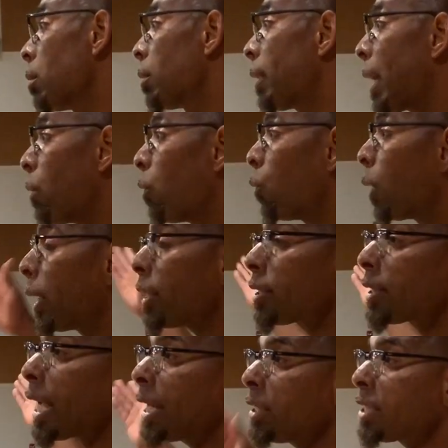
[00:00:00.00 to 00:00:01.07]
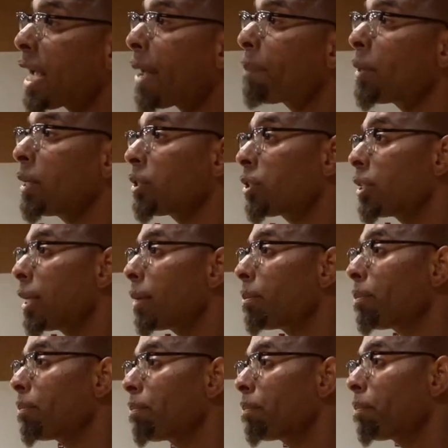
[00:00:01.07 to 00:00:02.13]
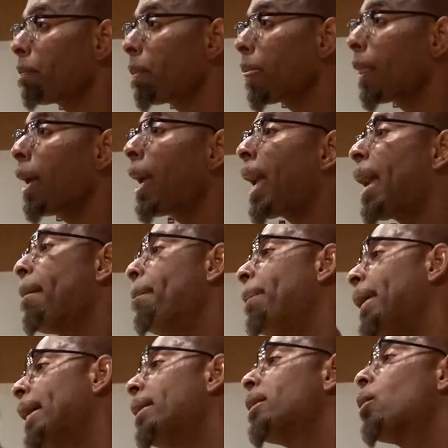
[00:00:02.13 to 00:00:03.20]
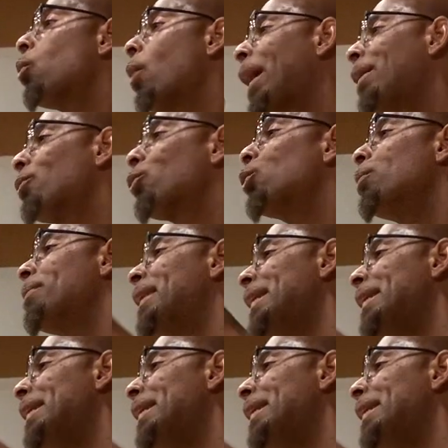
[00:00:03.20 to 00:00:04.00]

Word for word: They will win a state championship and be in the weight room the